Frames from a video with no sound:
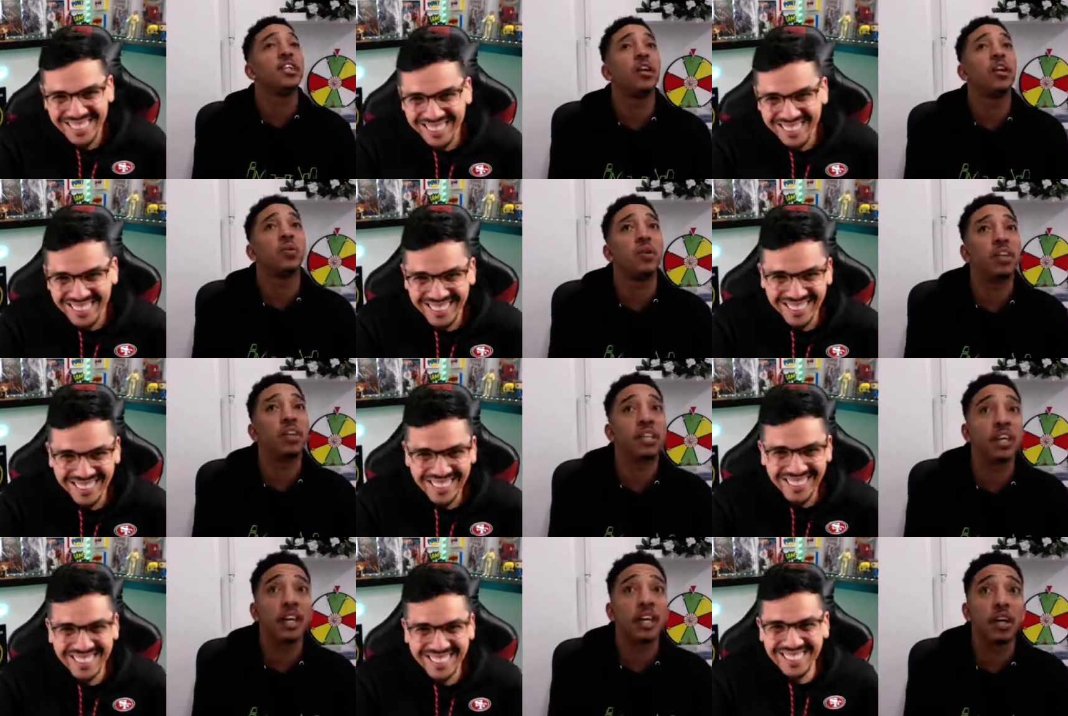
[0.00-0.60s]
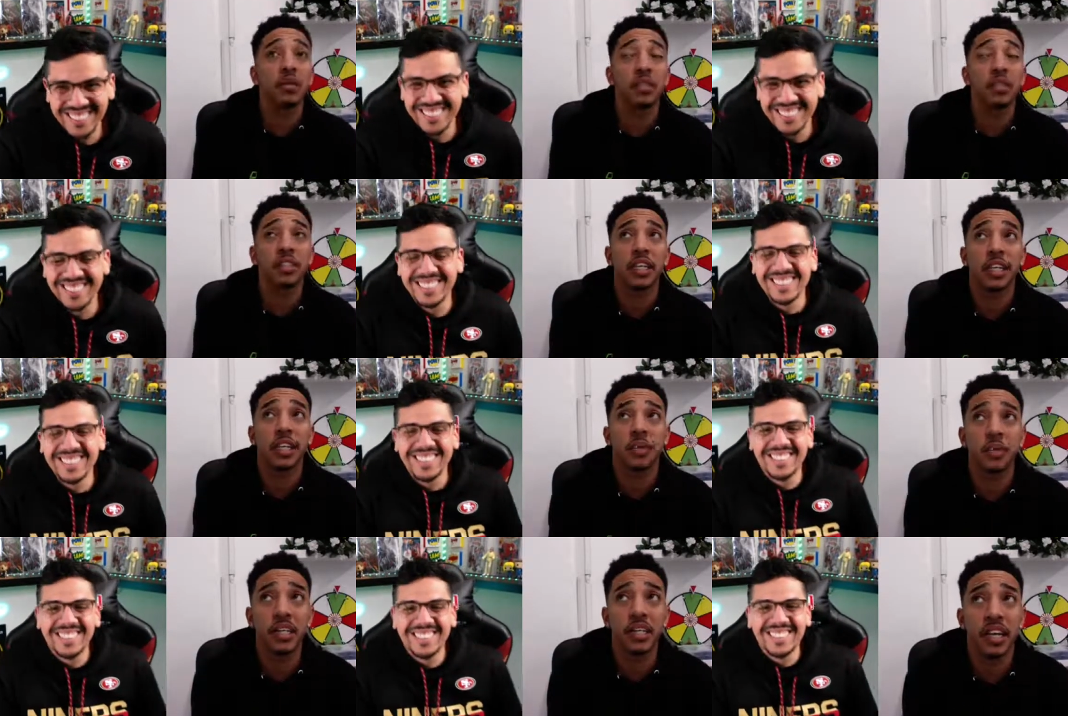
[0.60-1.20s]
Speaker 1: Now one thing I would
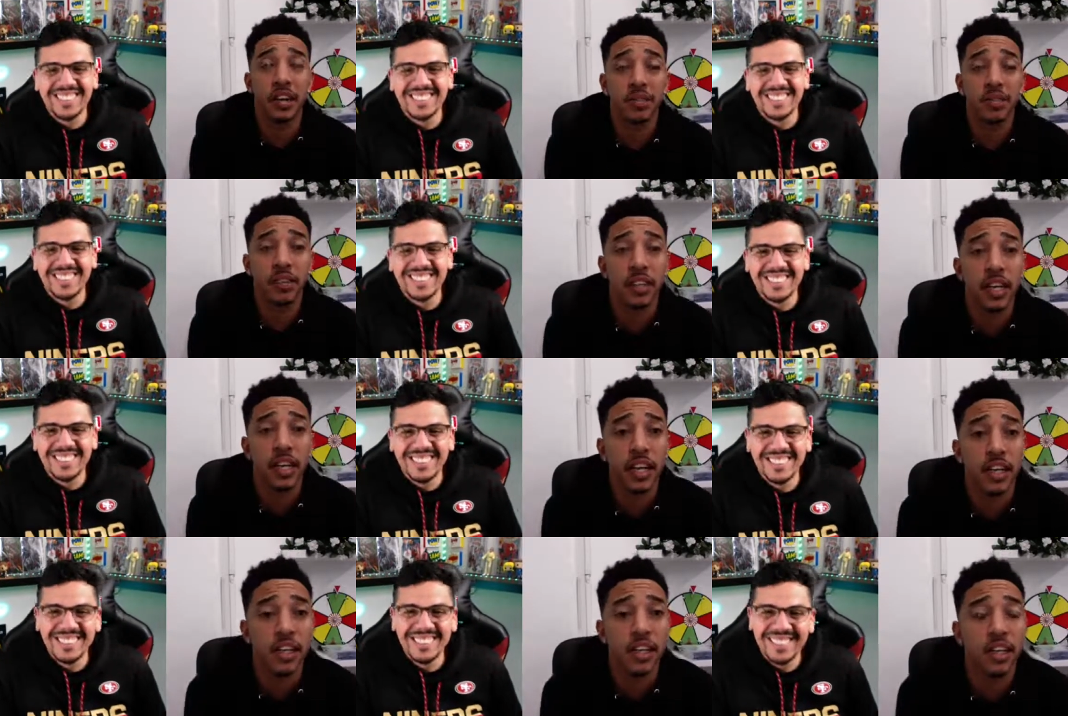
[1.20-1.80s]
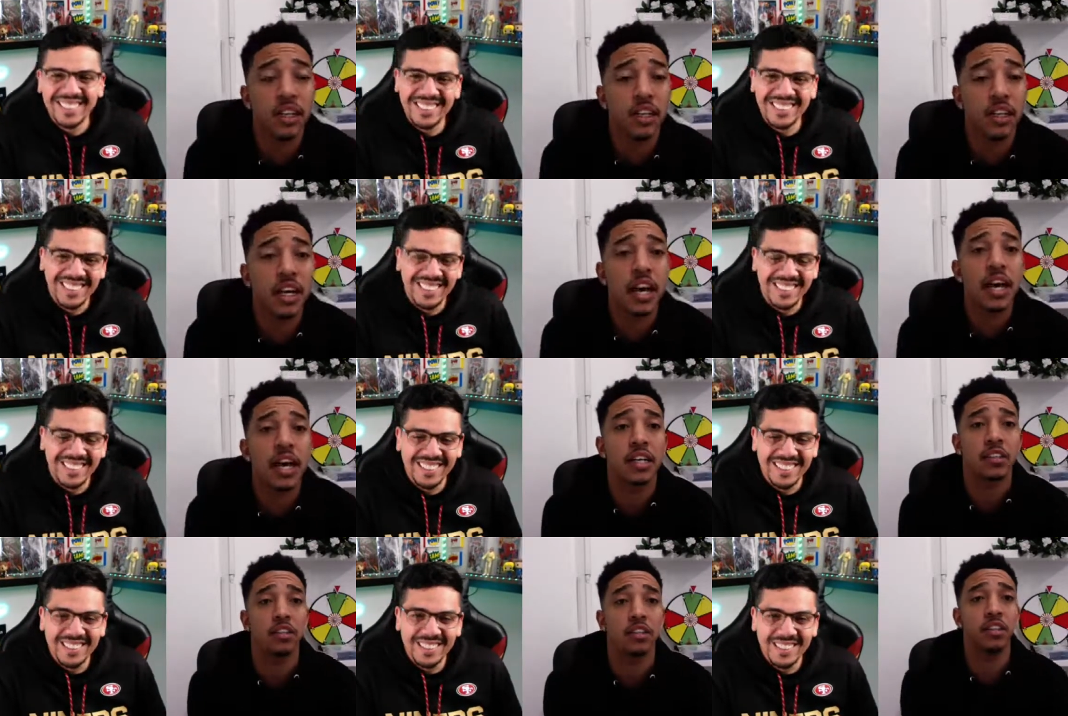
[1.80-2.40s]
say we definitely had a good
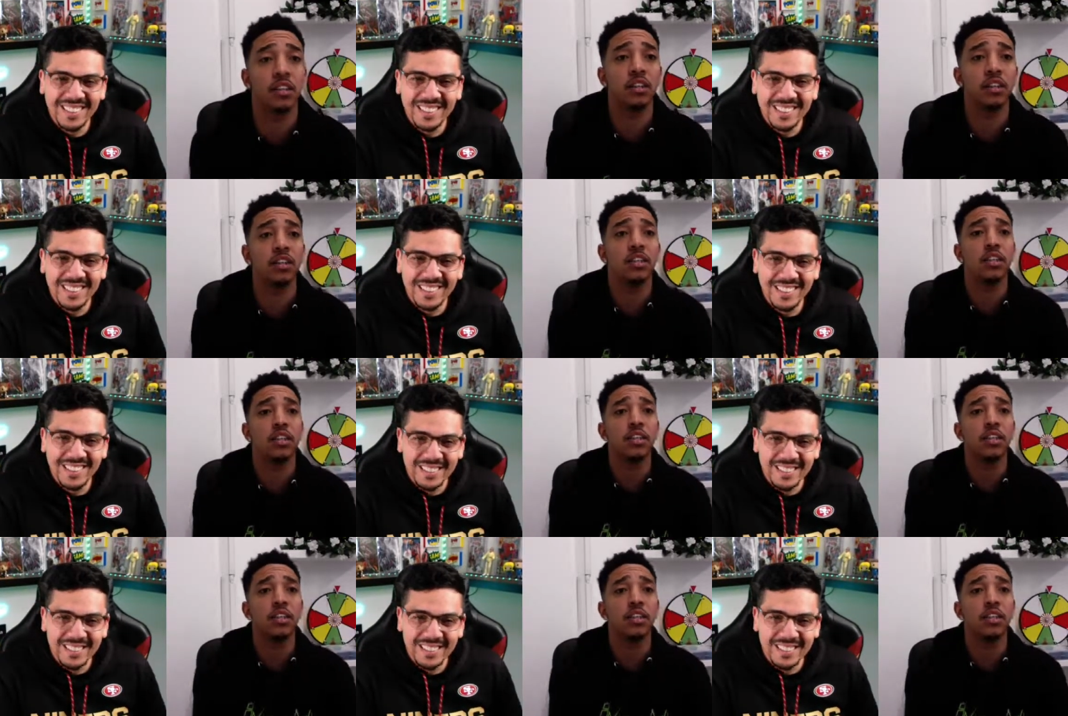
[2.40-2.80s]
cast though.